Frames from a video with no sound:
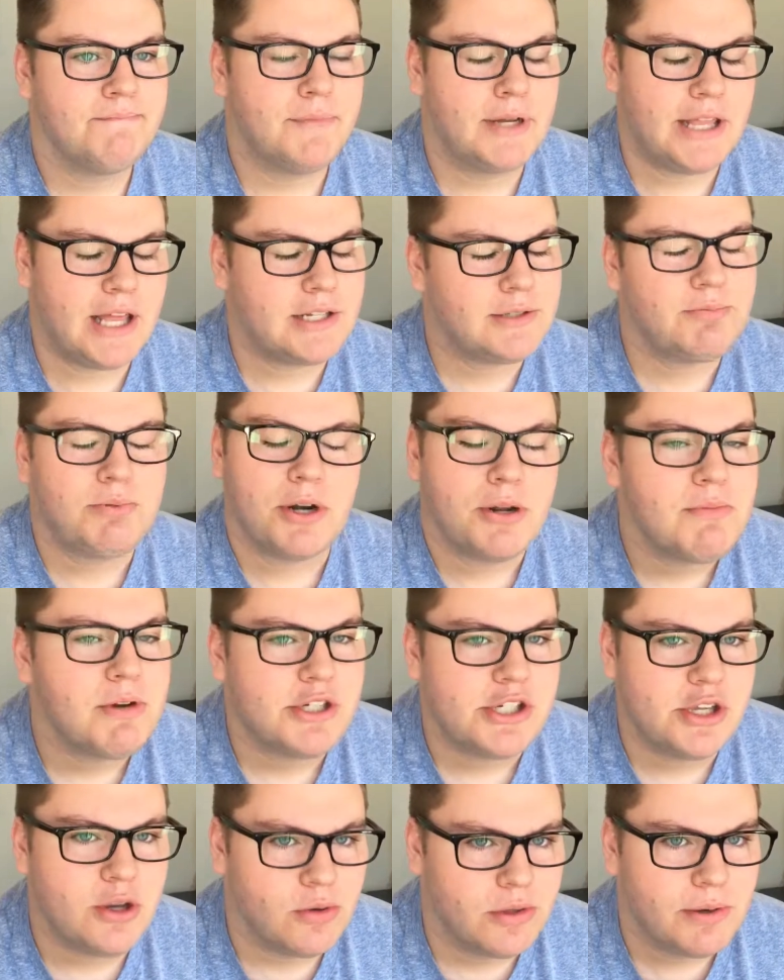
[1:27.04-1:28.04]
But that's pretty
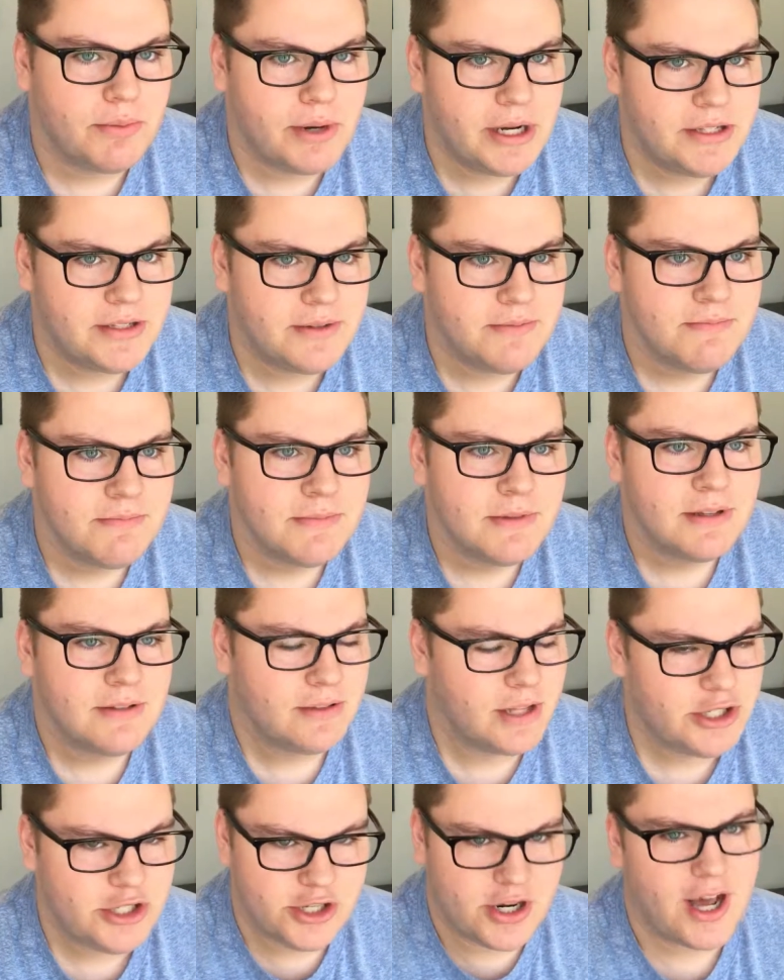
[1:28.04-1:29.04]
much the only reason
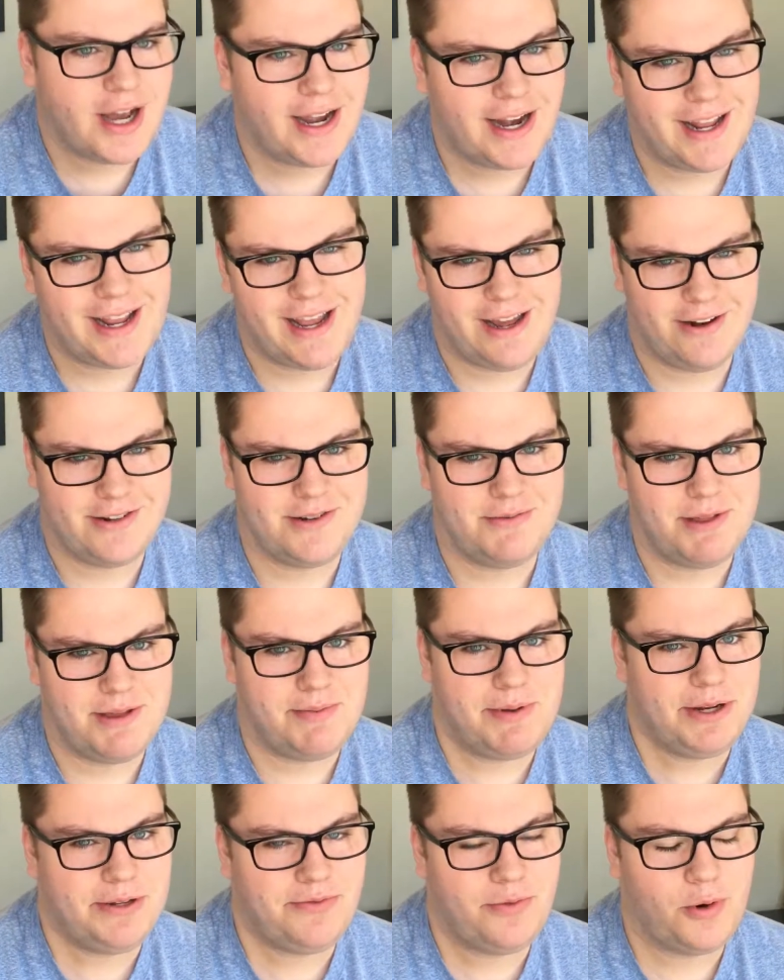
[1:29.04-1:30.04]
that you're not going to get hunted with a
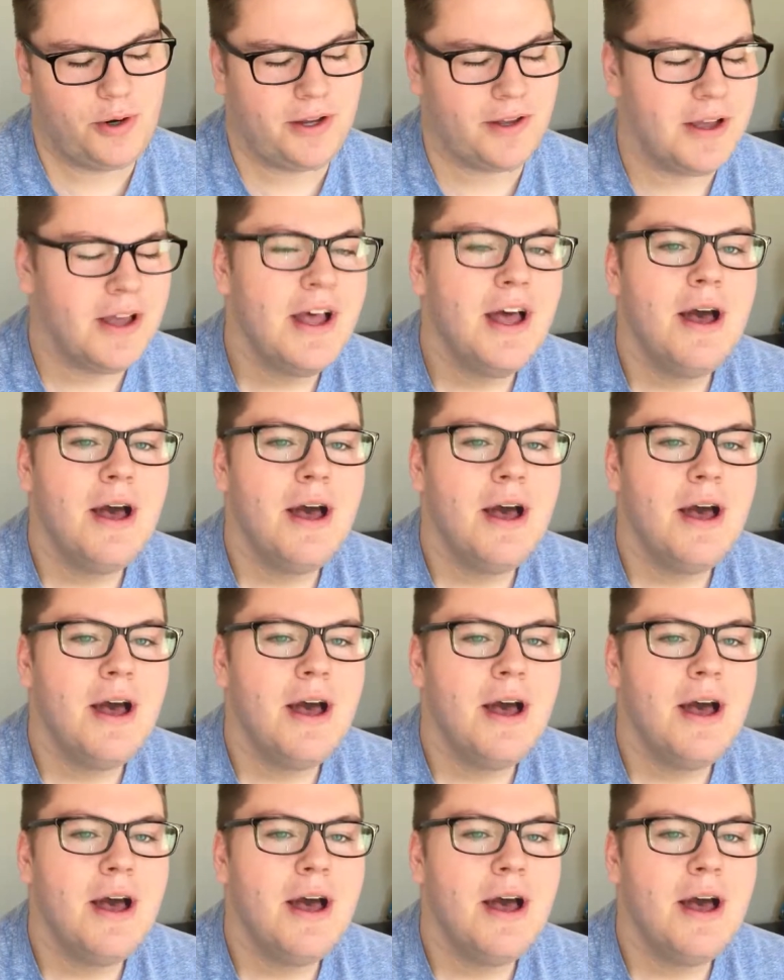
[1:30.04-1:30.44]
pitchfork.